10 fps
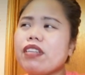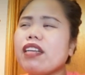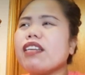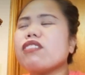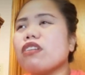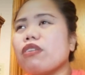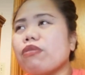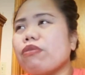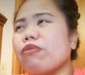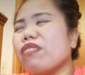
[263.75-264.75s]
like
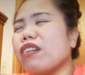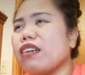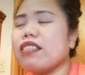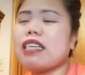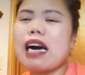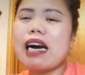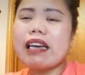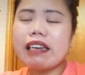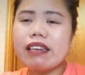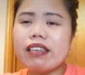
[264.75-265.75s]
so
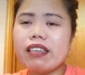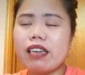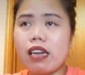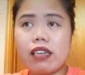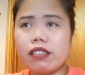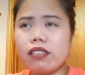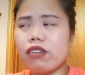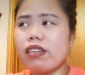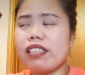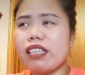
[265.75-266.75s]
tired, and
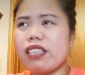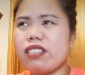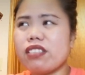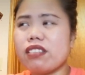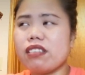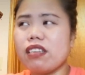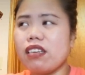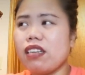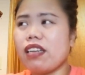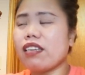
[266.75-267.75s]
all I did is just
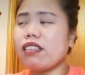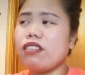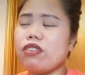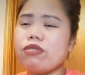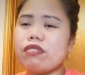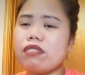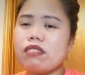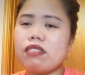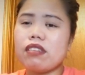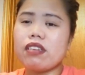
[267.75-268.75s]
like, you know,
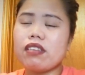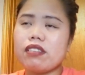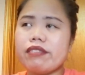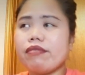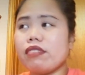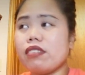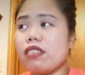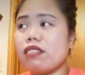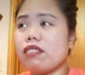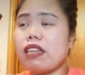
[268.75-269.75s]

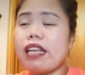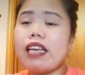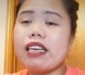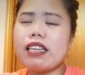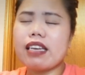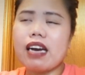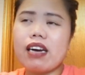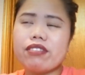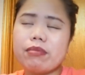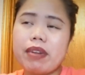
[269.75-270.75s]
just laying in the
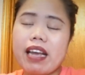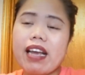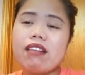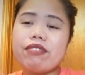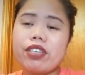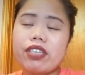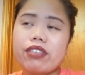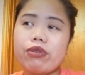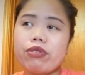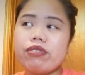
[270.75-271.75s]
couch. I mean, I have a
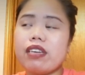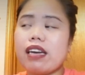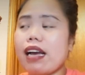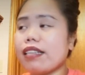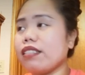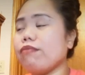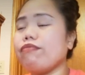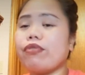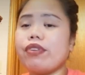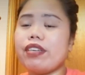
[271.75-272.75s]
year old, an active
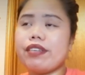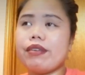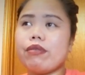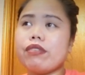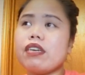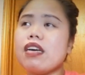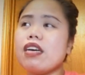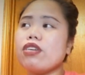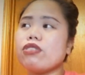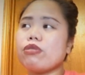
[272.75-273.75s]
4 year old,
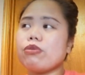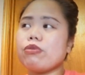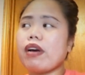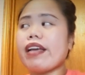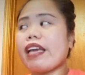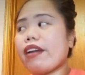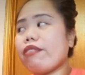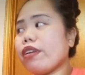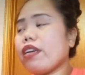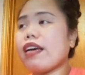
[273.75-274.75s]
so I
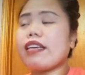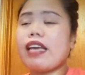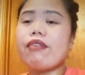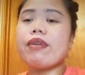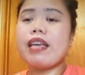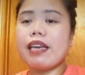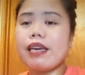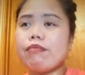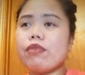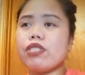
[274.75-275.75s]
carry
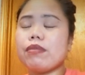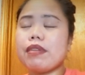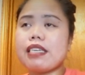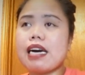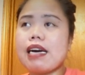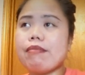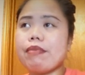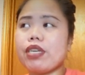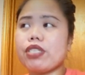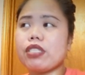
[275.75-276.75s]
him most of the time
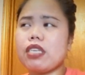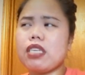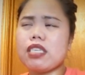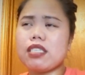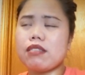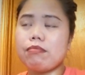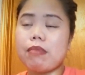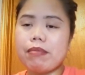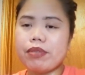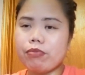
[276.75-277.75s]
because he is
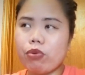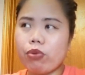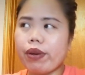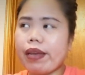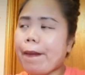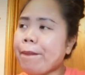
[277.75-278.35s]
mama's boy.